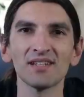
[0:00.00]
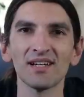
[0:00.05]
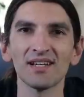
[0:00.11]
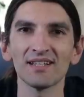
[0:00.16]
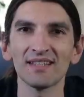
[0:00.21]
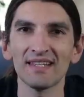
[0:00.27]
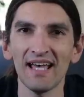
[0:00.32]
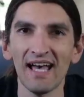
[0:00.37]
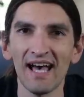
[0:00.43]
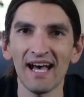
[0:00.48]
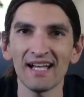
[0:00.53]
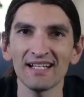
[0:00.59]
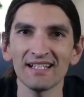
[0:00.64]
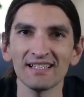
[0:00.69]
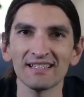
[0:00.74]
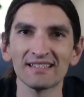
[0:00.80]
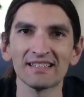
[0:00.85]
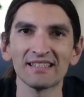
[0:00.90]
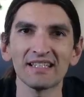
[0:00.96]
a D A
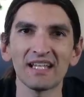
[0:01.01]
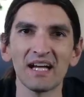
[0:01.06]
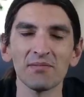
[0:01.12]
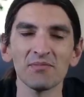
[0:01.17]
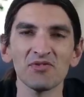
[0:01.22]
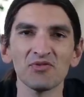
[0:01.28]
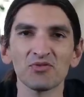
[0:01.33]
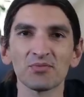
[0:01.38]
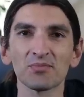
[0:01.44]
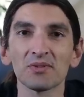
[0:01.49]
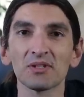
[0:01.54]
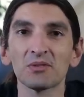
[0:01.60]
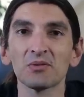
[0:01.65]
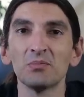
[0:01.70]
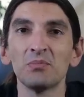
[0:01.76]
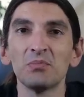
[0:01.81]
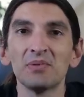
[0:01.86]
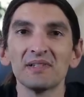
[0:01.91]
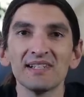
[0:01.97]
C that comes from a
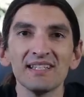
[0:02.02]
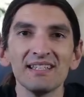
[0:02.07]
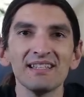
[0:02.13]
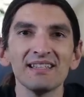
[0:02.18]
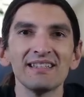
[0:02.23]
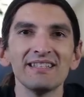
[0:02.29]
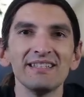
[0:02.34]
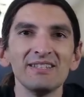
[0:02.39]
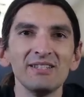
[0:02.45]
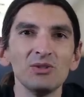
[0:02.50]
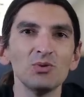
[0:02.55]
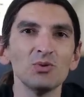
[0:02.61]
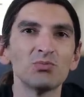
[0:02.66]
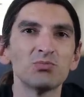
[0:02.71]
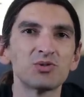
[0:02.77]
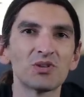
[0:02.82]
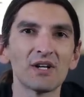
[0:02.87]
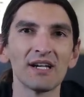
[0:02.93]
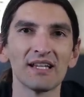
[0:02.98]
completely new
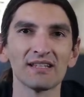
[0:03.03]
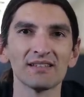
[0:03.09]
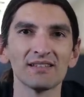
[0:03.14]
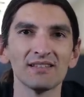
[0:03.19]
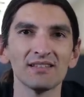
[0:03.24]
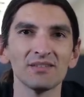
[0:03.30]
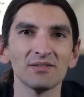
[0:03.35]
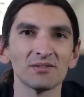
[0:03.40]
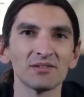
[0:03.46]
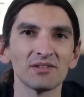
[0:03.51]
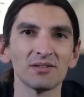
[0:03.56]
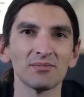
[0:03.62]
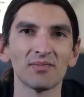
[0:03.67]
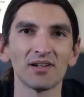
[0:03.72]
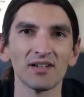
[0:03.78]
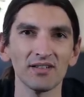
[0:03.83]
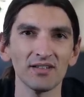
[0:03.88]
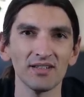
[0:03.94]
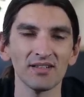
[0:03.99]
brand on the
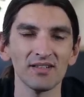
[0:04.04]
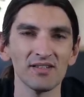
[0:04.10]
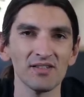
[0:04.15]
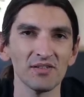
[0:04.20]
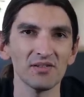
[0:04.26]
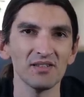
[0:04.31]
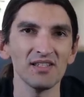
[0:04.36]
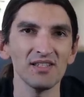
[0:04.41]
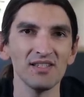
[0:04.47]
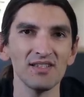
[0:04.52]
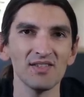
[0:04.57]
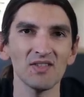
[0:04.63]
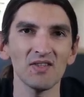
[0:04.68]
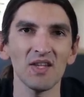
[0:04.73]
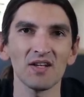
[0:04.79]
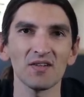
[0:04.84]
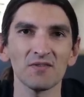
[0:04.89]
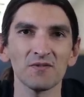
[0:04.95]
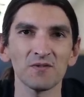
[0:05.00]
market. So this
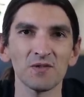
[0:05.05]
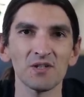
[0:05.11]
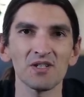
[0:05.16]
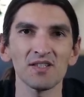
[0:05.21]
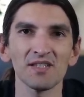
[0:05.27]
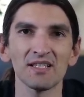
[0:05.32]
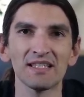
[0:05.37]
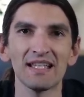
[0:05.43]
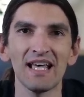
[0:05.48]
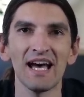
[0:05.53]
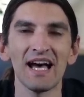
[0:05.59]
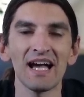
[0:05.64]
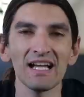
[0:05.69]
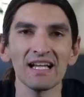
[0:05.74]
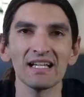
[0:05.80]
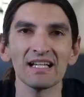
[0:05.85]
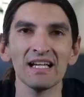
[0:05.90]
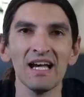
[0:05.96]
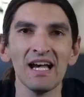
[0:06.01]
is their first D
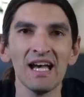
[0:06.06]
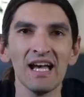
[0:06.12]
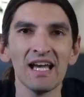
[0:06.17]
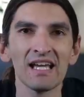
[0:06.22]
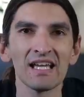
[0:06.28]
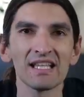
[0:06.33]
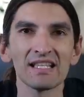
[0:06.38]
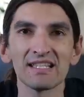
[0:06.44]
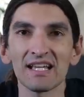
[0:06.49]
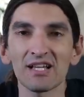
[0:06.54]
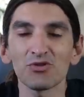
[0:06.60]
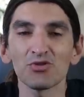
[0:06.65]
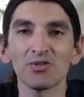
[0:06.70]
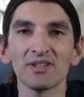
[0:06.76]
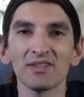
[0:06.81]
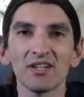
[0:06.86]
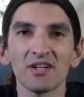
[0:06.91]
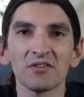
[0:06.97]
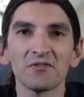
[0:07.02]
A C. It's
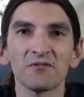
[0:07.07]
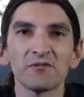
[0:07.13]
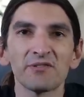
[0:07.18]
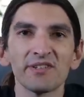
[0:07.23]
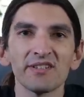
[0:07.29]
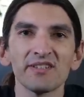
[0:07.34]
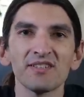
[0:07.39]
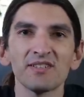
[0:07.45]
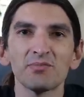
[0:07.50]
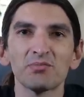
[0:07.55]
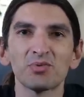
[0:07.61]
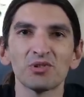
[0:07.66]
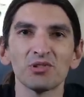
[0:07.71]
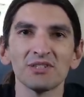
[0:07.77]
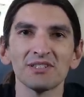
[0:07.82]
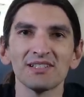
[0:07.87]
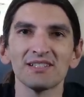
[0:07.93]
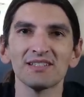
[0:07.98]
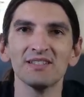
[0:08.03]
actually their first
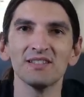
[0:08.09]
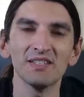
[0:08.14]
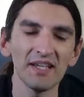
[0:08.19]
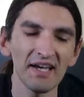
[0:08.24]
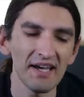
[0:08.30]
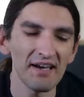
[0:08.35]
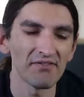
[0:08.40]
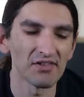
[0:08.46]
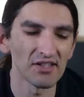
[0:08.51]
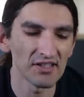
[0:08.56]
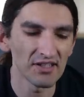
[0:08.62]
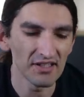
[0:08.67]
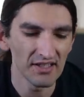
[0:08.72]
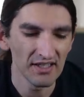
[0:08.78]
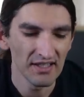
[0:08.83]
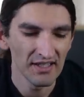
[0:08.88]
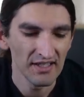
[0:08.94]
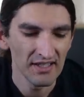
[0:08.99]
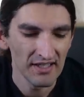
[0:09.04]
product ever.
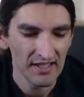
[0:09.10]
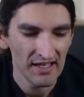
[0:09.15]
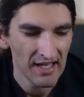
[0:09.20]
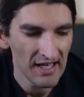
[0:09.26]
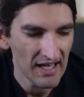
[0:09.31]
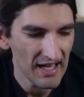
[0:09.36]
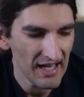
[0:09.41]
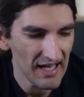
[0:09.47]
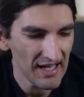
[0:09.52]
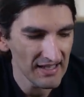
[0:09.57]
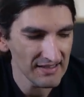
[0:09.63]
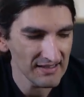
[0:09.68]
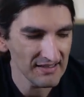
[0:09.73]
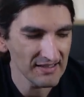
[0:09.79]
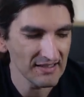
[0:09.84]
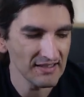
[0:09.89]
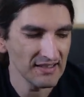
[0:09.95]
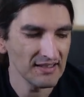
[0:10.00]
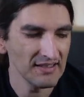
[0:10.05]
And
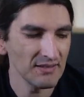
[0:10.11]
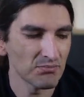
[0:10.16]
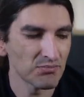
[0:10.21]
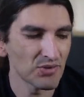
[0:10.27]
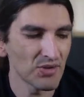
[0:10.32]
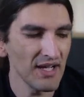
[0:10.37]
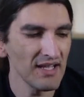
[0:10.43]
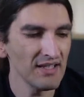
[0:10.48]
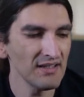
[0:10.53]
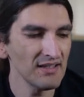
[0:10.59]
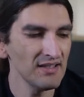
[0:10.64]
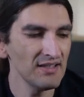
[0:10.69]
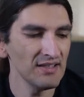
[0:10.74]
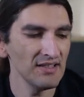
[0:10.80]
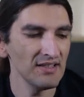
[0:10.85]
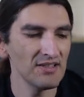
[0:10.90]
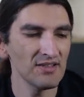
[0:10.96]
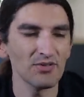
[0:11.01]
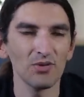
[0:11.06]
the brand
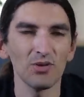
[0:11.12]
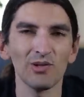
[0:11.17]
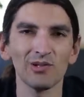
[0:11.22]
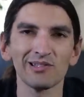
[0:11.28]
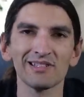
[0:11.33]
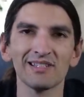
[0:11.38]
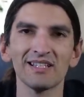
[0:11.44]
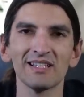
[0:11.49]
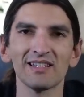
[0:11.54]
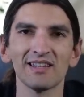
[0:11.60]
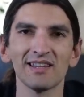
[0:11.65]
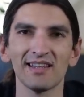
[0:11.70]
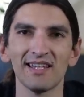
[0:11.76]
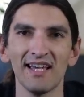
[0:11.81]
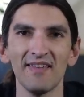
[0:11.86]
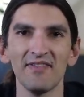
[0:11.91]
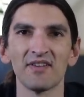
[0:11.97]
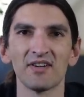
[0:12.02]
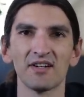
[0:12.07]
is called
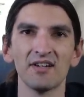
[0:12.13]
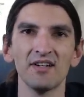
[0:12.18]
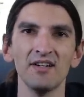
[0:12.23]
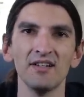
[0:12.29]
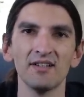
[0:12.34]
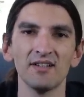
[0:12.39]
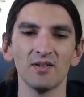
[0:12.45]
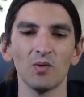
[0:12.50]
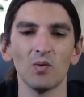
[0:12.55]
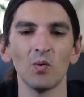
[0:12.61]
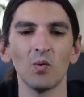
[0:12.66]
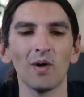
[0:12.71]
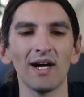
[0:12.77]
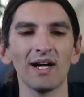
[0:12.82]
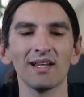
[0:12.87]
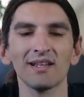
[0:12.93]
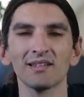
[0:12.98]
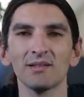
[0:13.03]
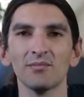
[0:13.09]
Ladder,
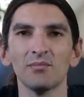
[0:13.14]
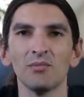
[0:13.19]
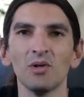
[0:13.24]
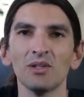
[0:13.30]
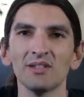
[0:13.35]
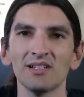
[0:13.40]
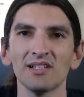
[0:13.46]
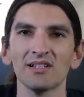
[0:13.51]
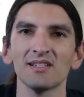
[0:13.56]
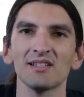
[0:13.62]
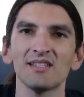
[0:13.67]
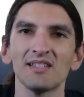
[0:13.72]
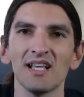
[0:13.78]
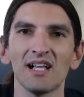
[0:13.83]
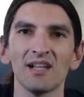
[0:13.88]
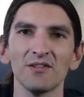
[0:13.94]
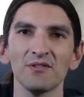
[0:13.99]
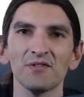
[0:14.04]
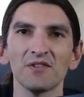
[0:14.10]
while the model
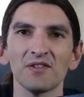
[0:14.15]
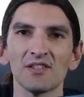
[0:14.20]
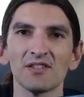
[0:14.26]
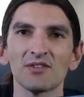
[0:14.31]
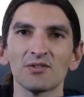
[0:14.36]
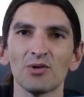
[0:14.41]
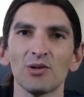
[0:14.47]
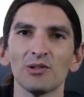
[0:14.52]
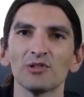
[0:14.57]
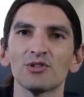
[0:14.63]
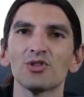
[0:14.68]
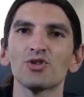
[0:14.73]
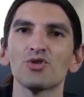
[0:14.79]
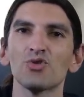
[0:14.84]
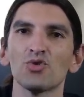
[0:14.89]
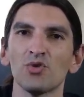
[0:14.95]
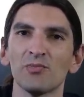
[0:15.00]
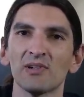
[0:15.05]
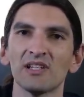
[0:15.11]
itself is called
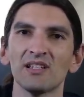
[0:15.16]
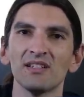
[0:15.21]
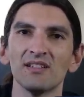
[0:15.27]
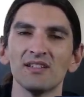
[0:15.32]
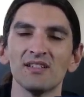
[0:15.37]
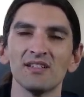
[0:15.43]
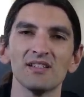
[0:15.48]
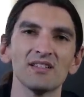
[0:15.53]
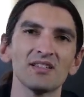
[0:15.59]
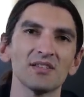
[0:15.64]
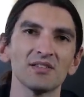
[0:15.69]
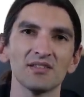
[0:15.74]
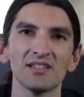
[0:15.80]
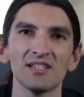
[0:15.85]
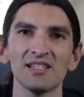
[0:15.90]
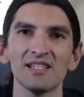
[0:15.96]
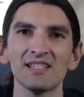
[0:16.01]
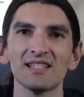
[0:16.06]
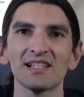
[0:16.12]
Schumann. So
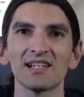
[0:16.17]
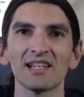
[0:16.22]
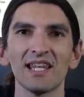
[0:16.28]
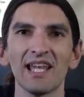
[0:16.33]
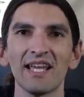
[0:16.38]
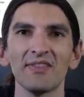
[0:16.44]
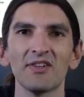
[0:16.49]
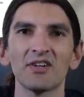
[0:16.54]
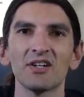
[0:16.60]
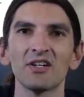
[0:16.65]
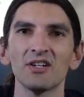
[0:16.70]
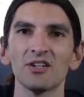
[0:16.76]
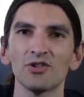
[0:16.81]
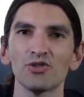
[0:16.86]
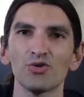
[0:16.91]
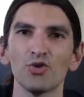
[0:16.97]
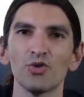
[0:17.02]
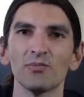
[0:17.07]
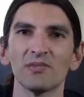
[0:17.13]
this is a Ladder
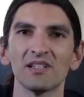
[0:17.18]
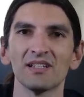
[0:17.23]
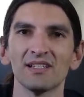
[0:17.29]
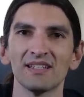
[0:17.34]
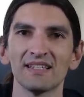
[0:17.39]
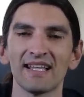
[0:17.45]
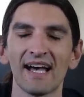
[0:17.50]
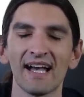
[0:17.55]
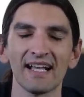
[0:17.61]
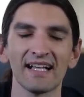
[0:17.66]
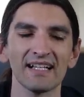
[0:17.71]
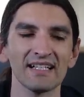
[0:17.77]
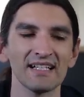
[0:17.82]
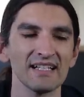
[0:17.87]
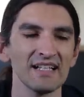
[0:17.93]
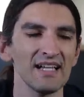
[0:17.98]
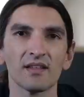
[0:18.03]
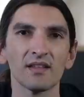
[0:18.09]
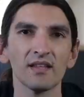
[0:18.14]
Schumann D A
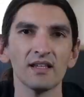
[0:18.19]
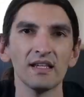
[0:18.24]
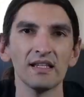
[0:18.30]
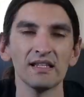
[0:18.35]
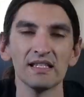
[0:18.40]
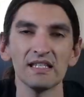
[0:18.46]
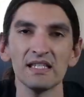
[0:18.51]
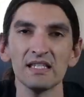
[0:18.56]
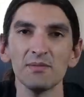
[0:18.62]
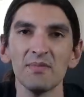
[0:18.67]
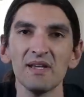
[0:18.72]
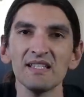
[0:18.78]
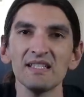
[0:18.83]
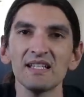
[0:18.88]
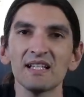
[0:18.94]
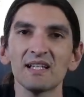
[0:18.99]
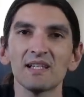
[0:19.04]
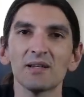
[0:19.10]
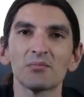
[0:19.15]
C. And this is
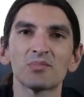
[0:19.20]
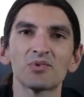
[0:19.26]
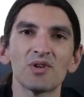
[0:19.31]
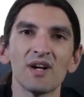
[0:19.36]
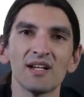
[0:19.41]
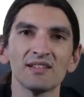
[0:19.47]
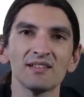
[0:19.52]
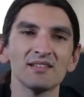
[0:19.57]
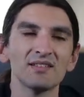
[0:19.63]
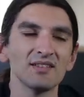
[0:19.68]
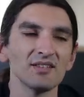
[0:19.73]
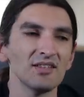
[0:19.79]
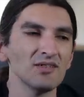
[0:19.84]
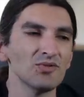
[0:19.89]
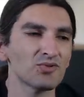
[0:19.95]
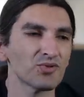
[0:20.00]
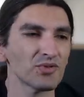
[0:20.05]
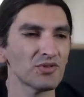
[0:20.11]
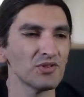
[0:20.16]
basically a brand
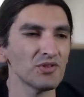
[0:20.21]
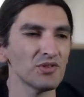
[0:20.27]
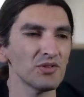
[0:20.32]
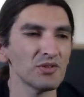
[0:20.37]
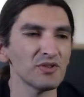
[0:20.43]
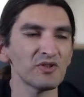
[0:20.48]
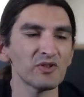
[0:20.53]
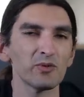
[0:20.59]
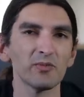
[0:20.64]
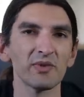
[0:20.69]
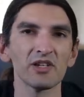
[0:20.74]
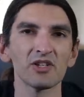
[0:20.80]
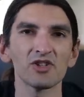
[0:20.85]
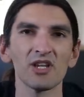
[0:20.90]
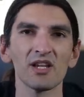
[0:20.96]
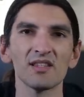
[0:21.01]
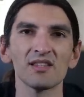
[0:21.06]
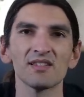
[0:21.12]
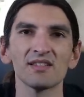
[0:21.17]
introduced by
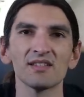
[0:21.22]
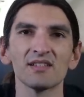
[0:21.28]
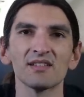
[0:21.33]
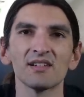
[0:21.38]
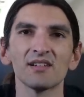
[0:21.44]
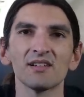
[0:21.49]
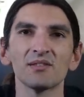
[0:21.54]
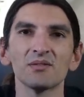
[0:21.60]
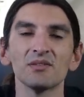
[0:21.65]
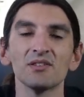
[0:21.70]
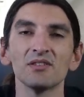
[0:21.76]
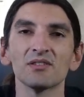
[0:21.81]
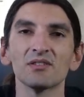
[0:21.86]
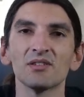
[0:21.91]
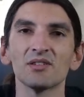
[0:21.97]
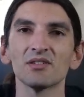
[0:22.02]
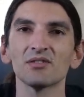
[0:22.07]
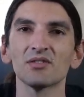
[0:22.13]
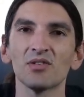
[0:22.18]
shenzen audio
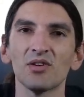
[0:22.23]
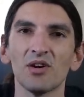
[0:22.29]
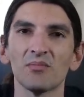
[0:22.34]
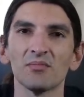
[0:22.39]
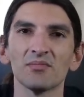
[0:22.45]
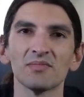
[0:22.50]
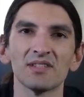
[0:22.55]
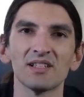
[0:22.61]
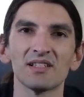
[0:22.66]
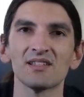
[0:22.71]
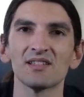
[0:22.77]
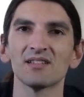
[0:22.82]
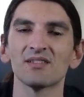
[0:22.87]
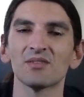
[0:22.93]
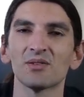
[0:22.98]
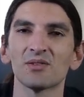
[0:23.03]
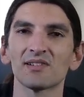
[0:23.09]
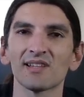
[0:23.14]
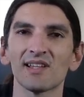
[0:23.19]
dot com. That's
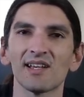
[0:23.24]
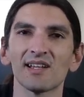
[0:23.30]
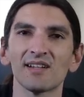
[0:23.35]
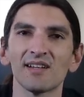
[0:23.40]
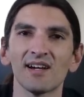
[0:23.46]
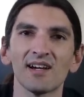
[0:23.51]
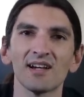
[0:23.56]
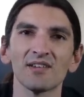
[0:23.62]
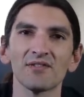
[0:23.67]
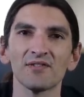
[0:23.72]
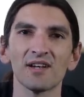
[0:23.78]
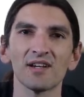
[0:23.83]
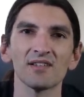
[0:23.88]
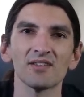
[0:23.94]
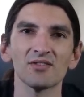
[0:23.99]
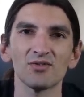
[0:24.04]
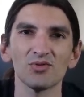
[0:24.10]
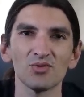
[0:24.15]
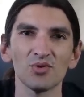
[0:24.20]
an online hi-fi
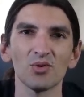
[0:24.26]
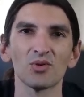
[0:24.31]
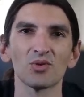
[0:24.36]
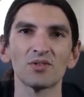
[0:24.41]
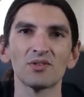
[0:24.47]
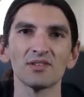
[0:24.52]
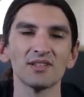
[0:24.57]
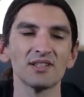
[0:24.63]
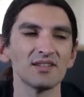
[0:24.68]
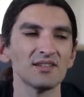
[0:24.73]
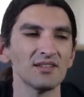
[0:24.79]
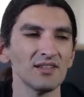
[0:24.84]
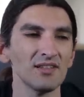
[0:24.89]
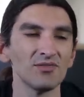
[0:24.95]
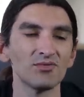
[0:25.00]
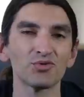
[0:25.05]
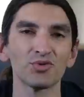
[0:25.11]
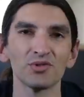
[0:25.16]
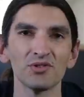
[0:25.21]
store that
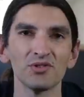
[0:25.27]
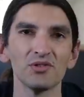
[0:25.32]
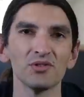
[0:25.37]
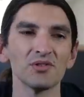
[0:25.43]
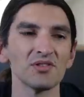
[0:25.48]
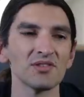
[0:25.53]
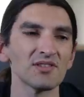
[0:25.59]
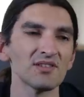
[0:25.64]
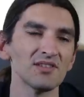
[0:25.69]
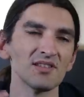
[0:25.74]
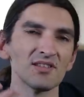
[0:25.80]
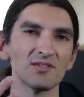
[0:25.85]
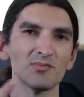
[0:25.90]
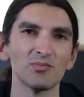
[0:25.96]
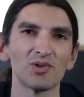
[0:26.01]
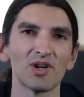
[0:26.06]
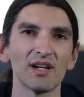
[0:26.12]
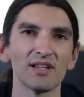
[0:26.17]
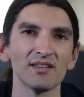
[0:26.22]
introduced this
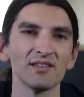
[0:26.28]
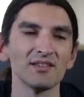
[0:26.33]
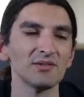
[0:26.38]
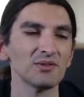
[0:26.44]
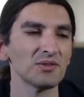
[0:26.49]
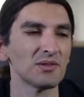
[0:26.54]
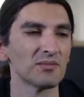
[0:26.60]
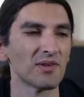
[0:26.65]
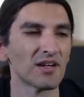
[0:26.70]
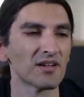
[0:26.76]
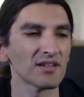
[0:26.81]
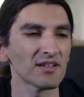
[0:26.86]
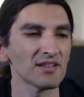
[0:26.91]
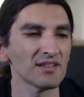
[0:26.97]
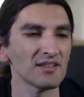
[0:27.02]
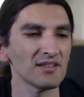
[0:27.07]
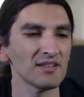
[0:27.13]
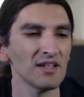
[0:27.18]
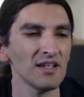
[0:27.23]
brand into the
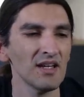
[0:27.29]
market.